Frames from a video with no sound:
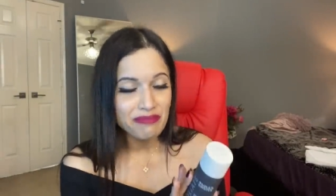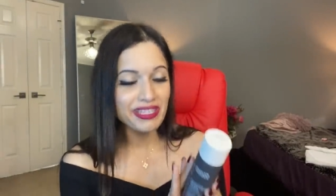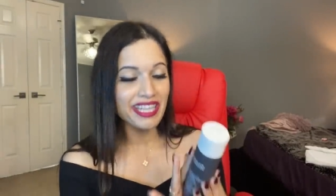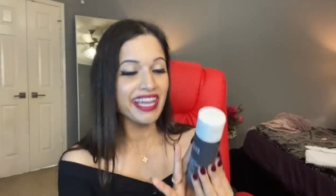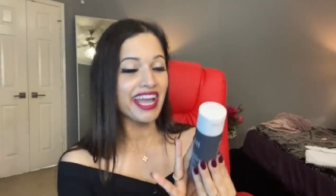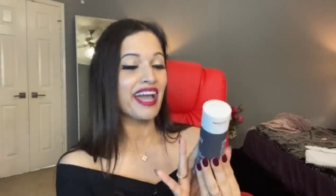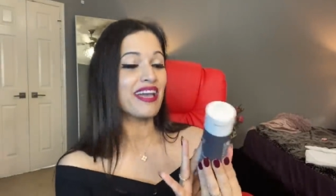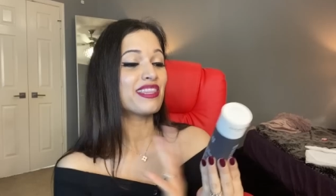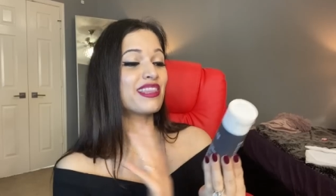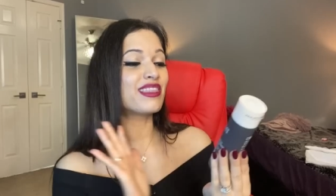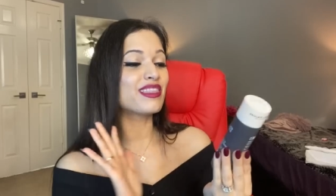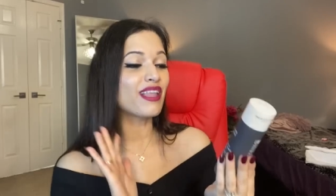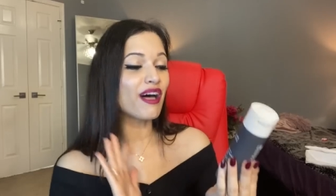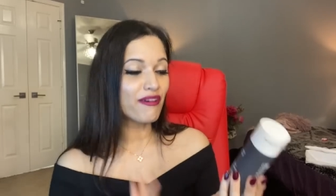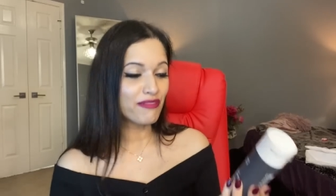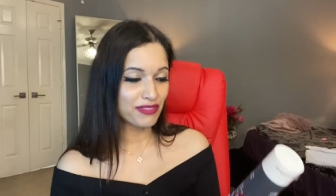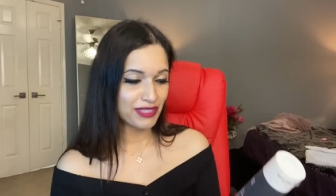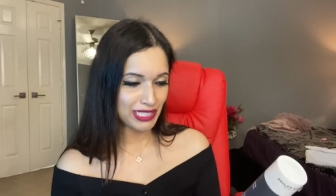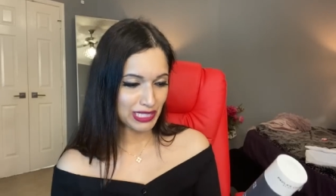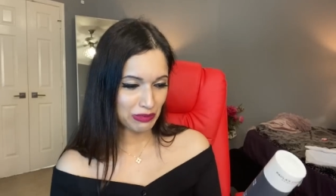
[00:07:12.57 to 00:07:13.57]
Like, I
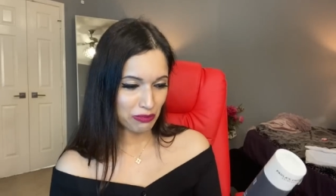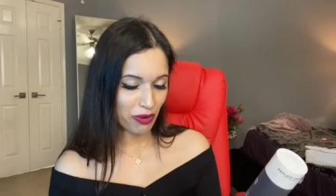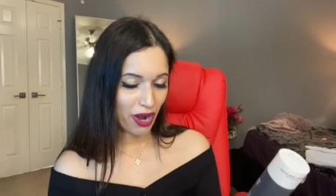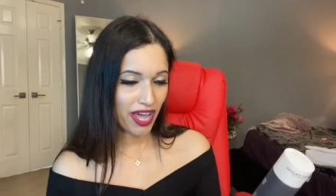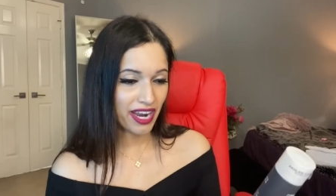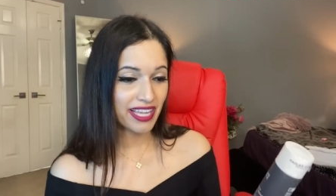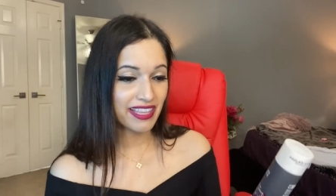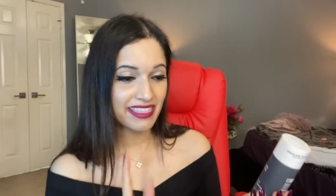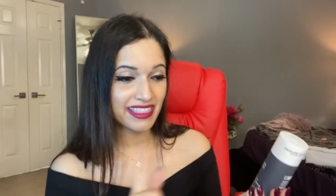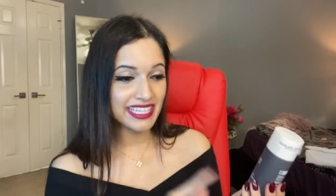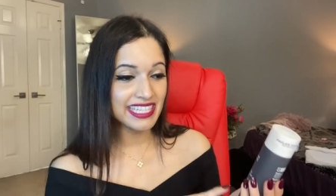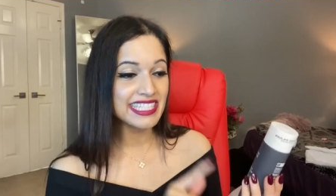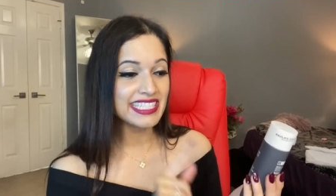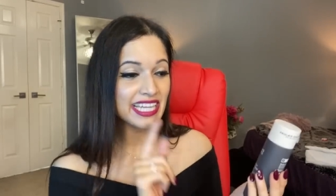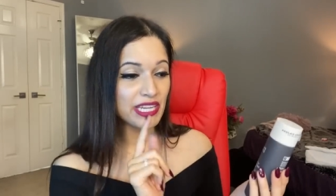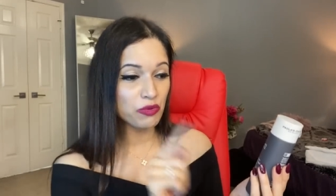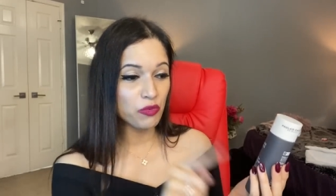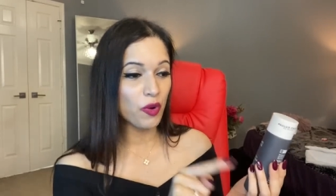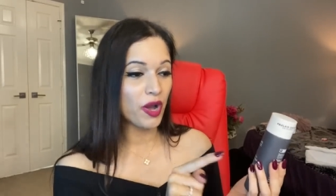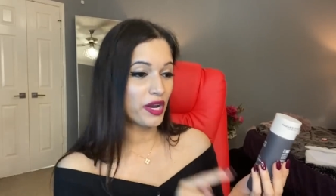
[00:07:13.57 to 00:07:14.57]
love this product. This
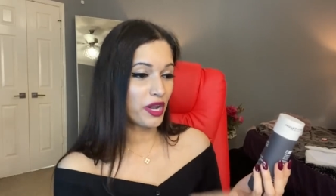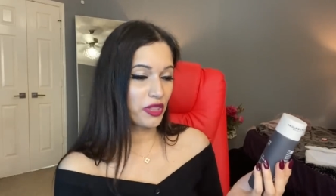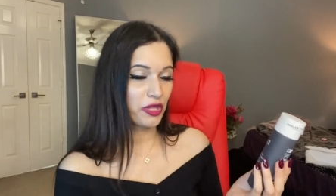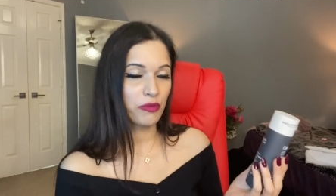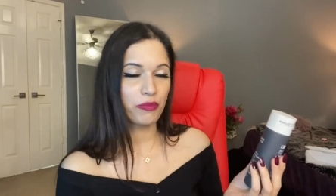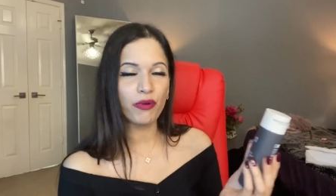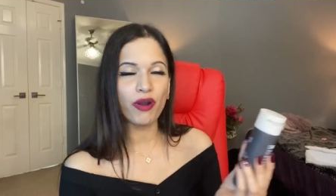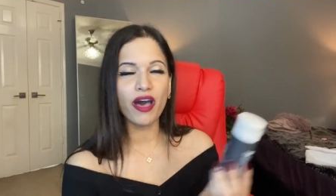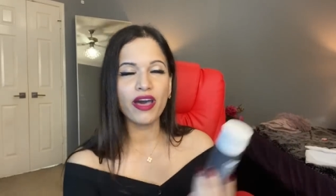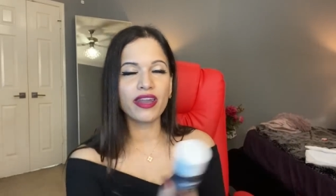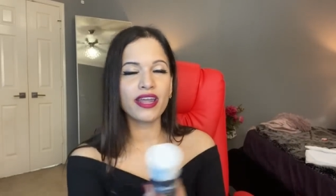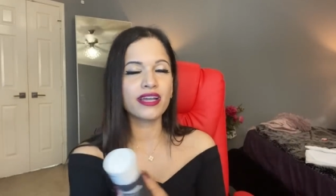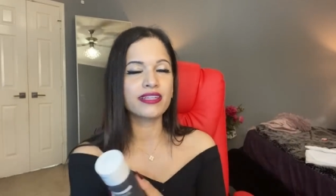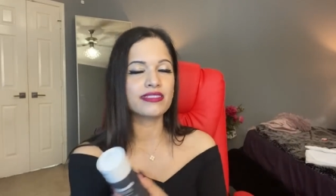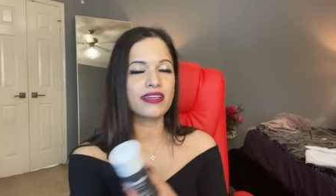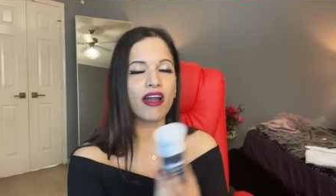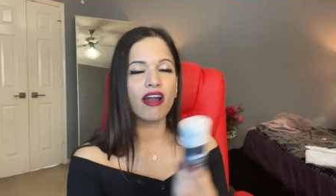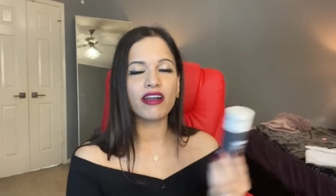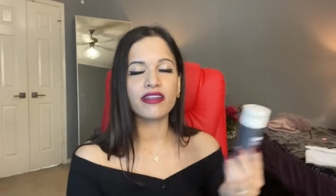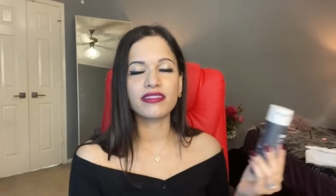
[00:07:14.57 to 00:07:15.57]
and one other product,
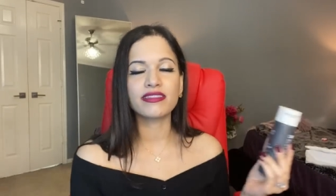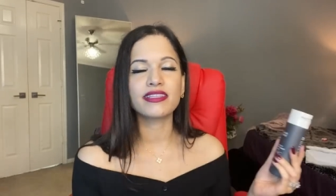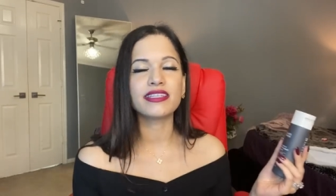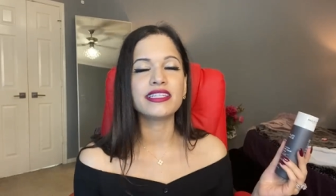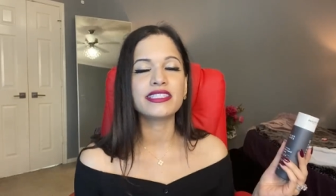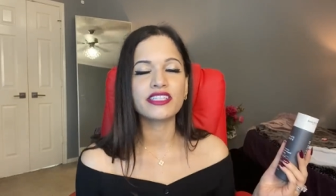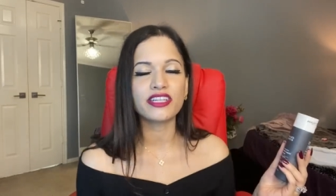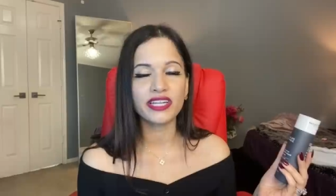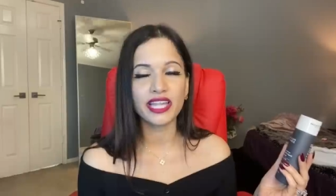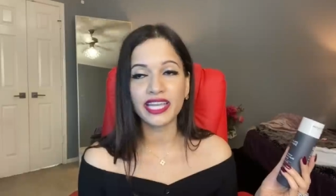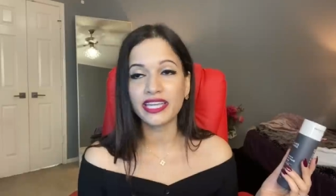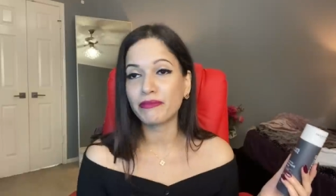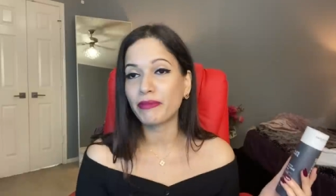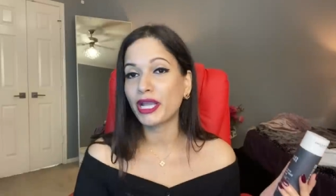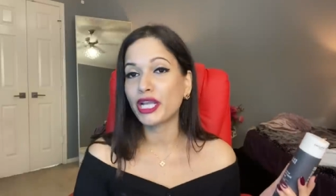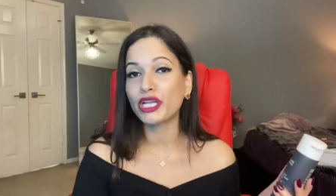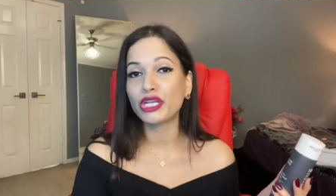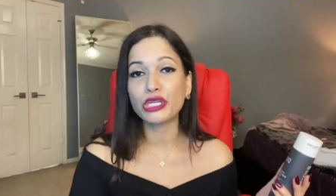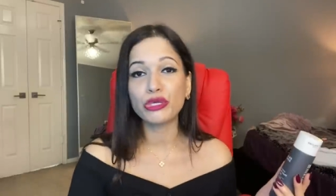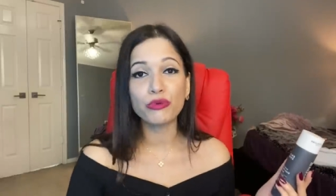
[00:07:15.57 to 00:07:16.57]
are these are like
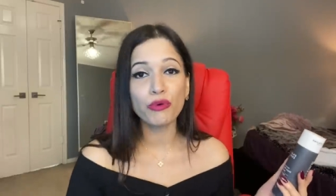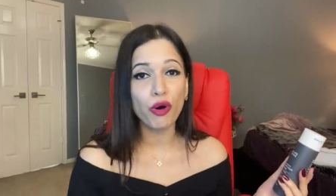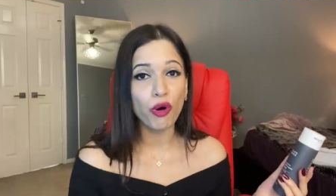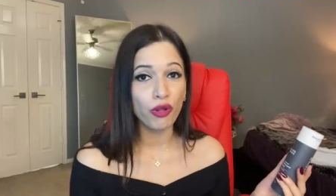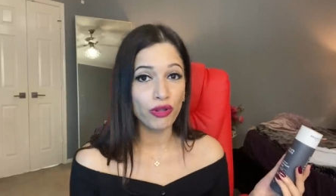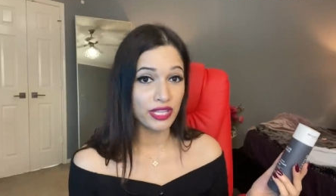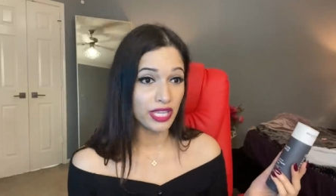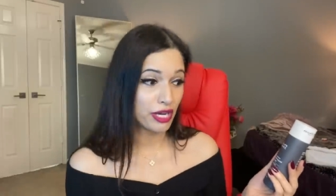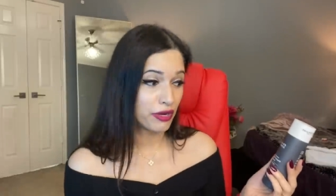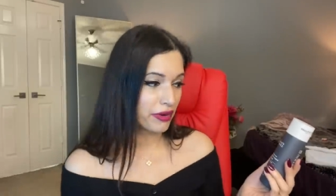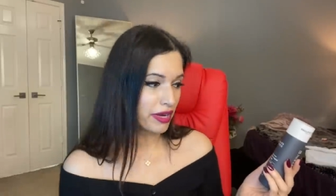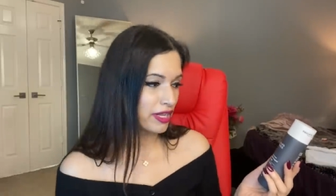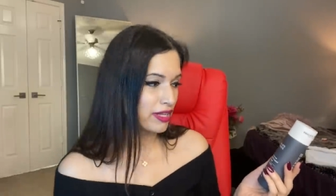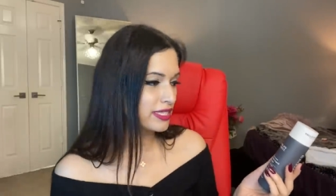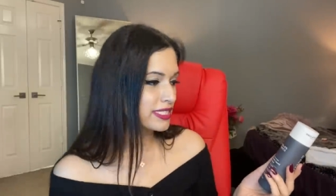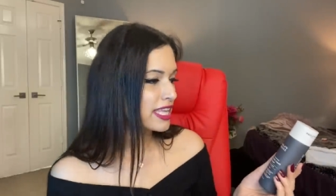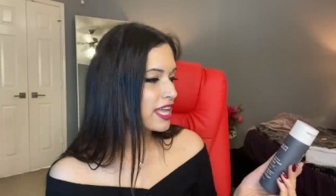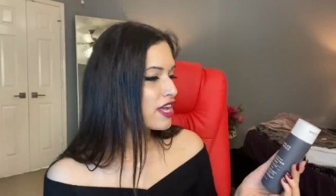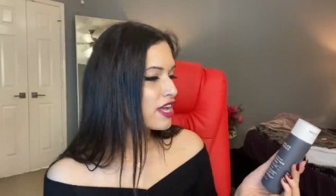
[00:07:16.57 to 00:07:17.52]
my new holy grails.